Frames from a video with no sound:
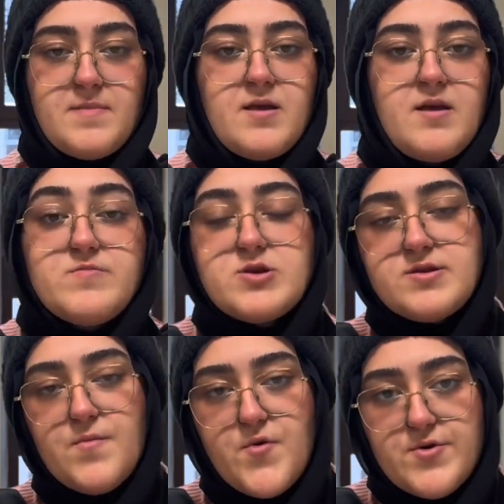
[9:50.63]
The most
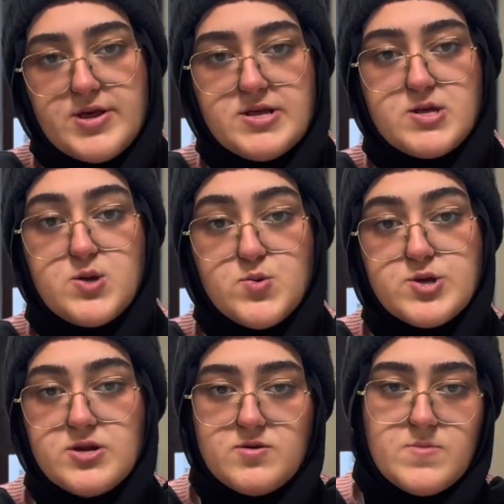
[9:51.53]
important
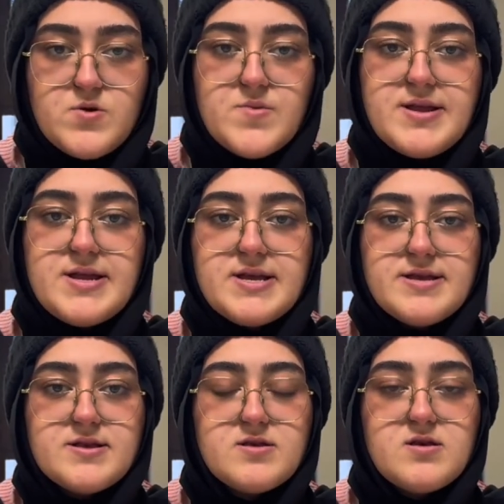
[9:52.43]
solution, in my opinion,
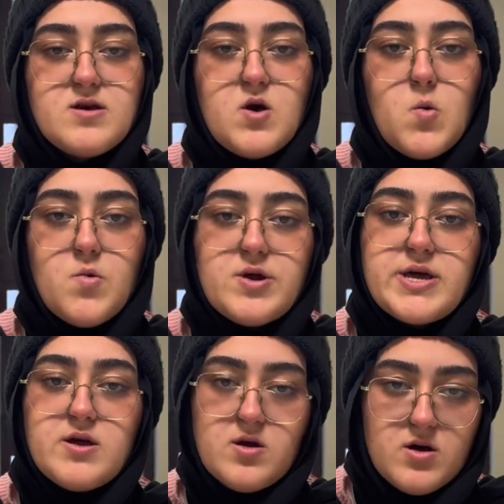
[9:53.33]
is
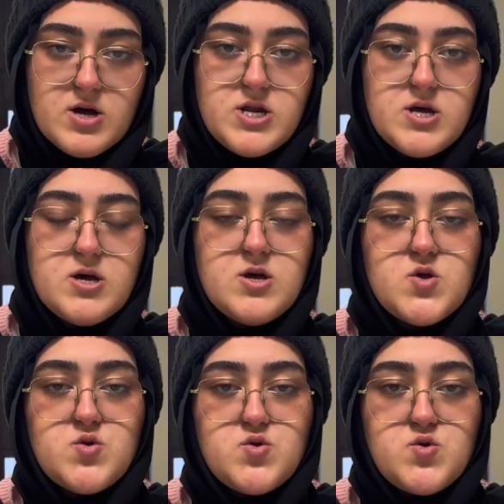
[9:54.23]
working on
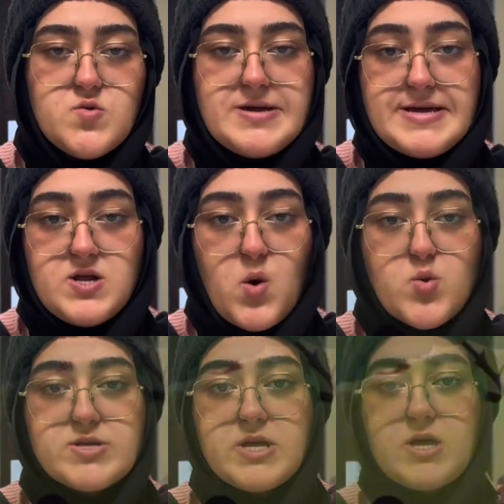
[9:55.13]
doing and
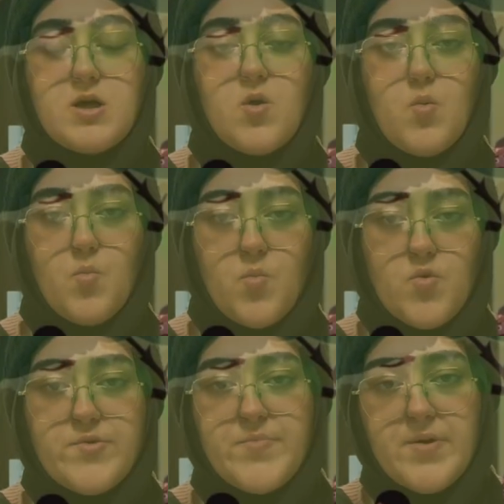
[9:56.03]
hosting
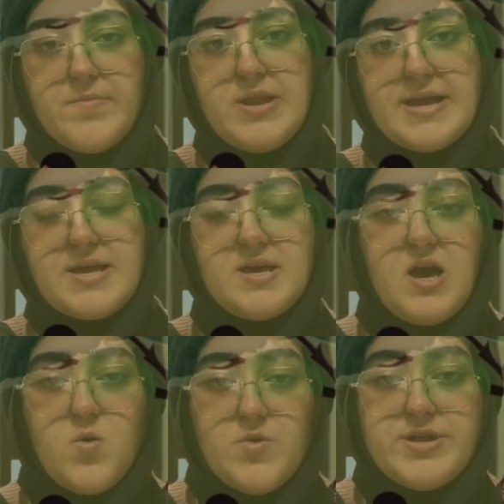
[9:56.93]
more public
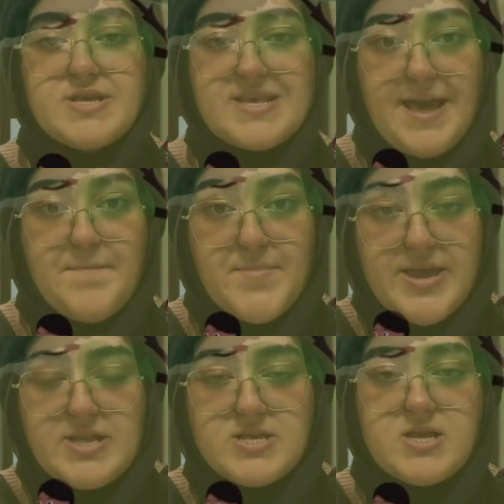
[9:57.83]
awareness
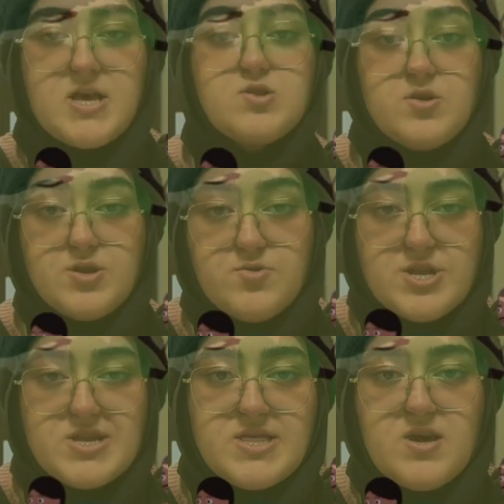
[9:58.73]
campaigns to
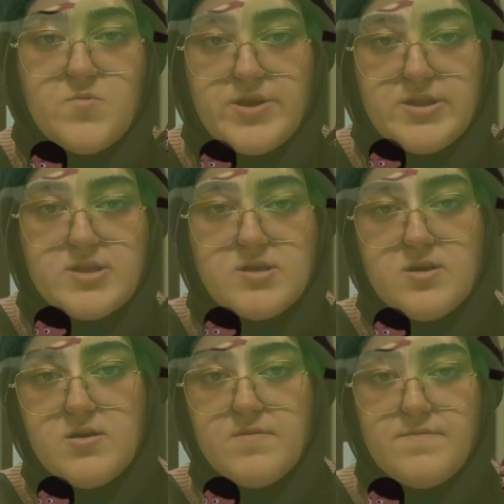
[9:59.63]
enrich the awareness
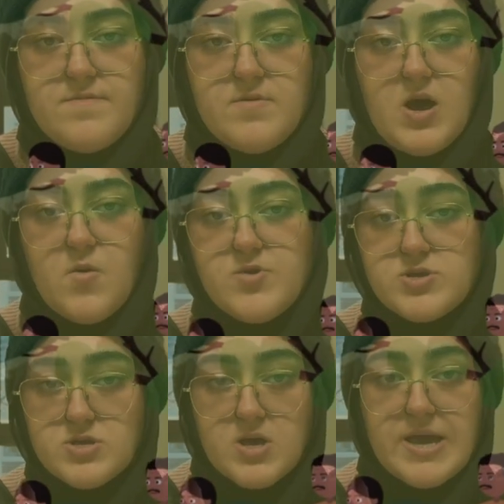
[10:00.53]
of our
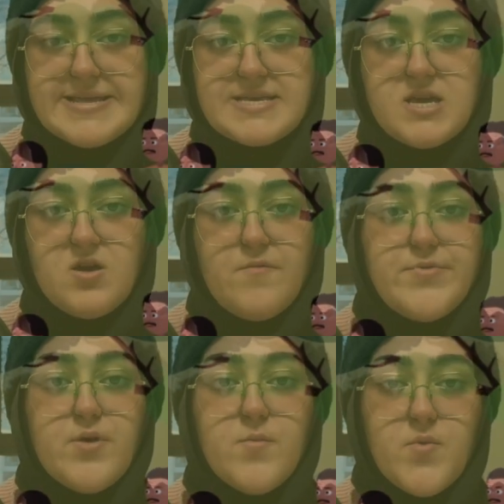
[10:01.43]
society of the
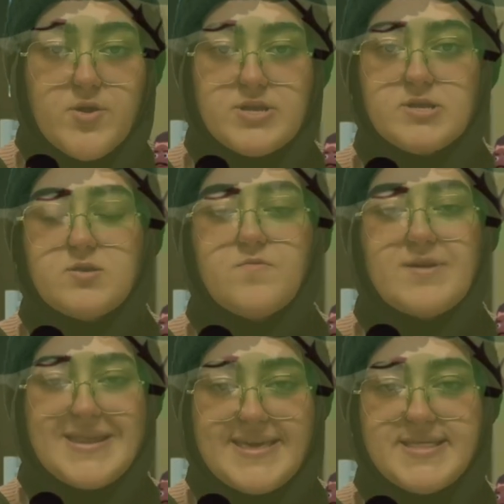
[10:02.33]
importance of
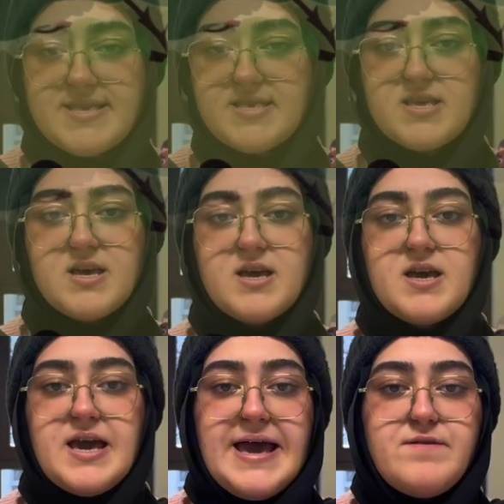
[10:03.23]
cleanliness
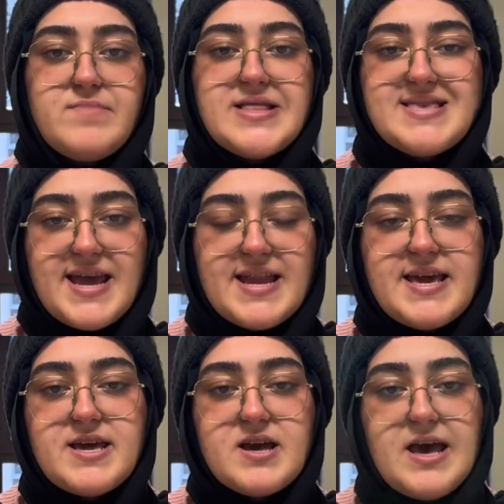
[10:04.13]
and maintaining a